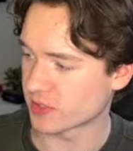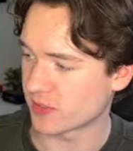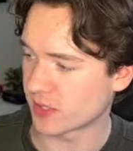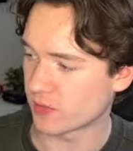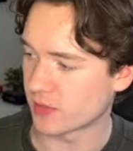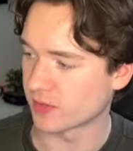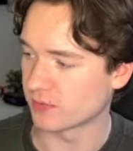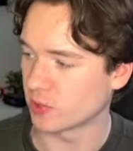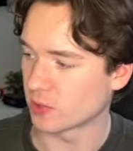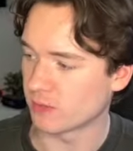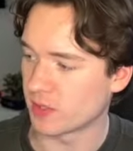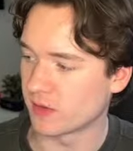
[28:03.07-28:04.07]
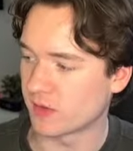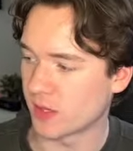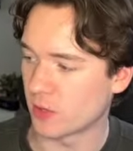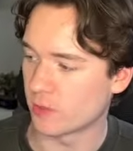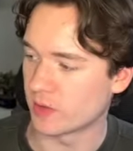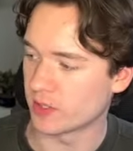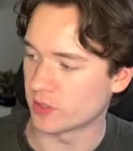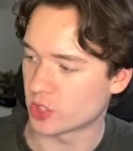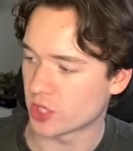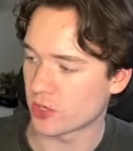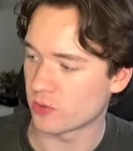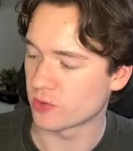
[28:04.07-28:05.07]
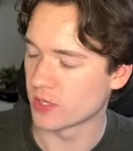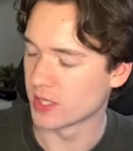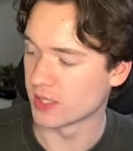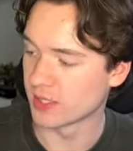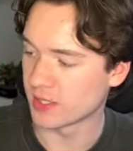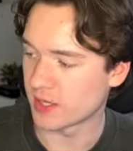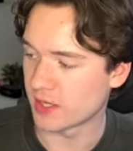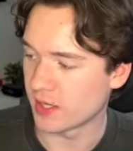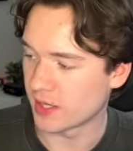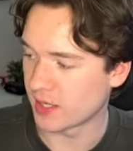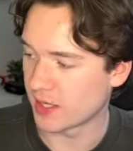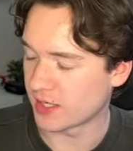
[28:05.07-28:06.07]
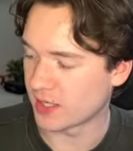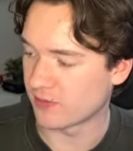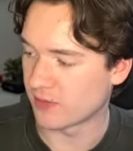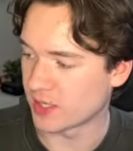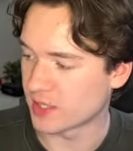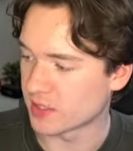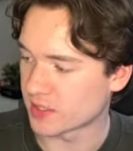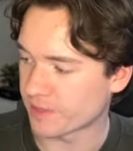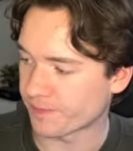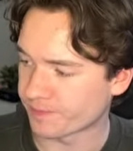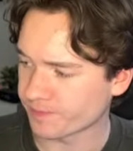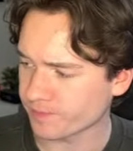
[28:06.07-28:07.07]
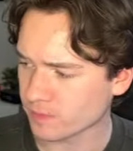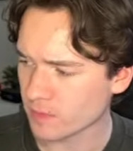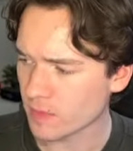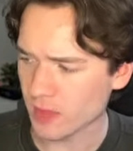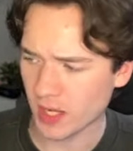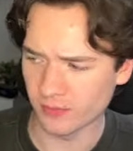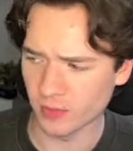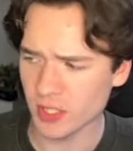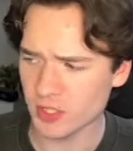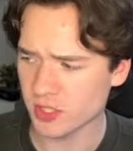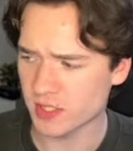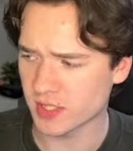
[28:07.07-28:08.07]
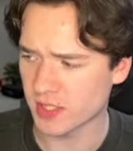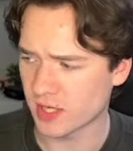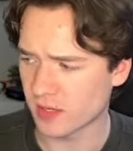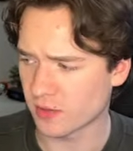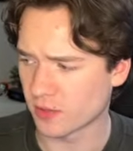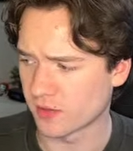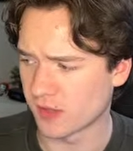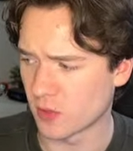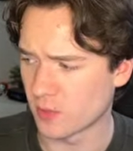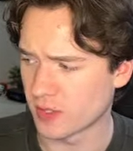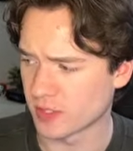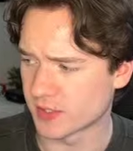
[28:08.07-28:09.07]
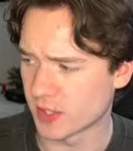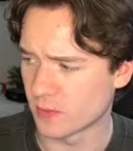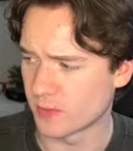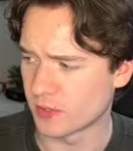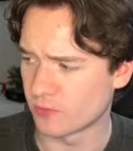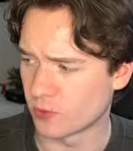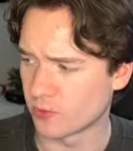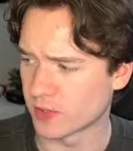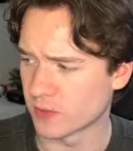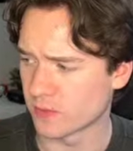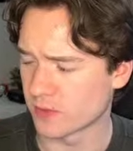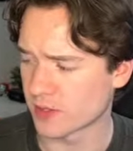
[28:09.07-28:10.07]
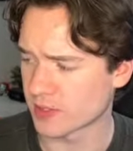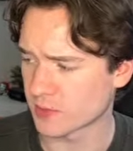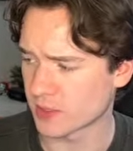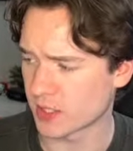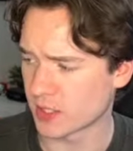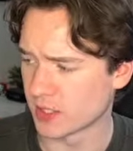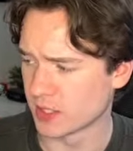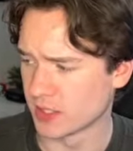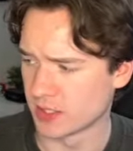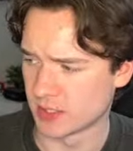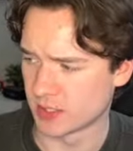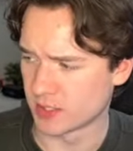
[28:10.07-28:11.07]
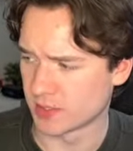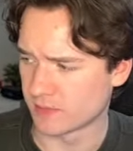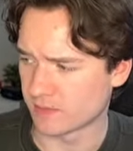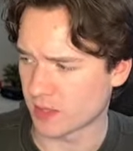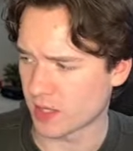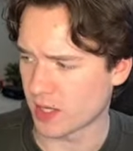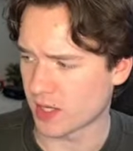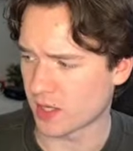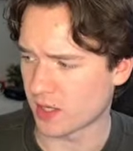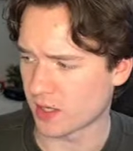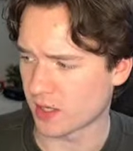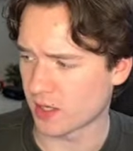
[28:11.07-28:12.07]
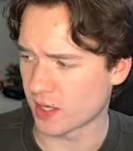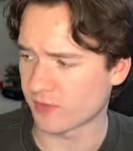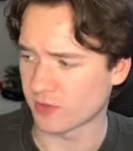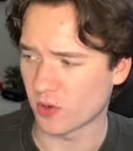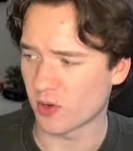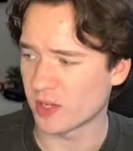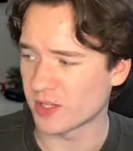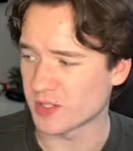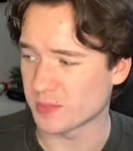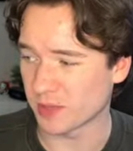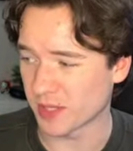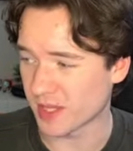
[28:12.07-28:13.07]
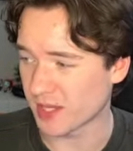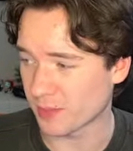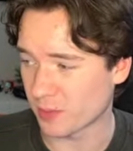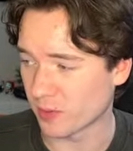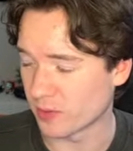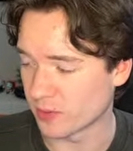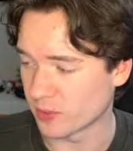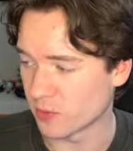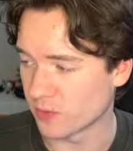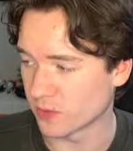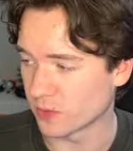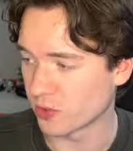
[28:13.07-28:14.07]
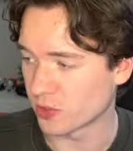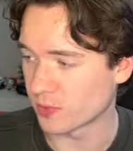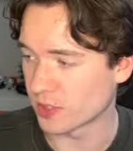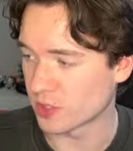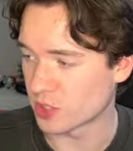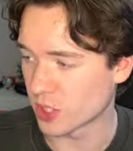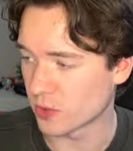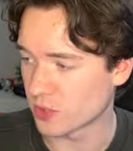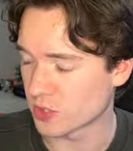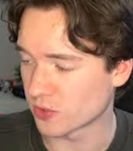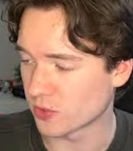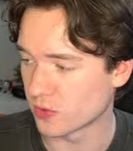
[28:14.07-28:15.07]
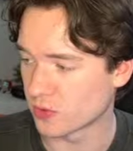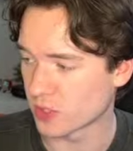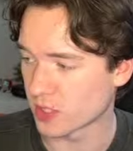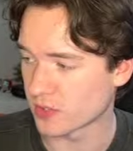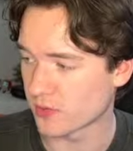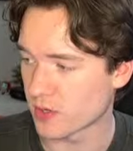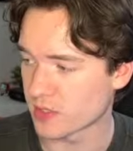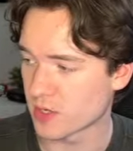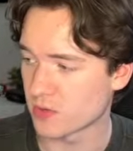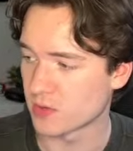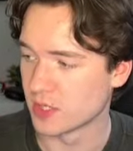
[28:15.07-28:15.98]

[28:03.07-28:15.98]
to get rid of Lookman, Tillman, Chow. Any advice? I've not actually seen anything on Tillman. Is Tillman ruled out for this week? If not, and he's playing, I probably would go for Lookman and Chow as your 2 transfers out.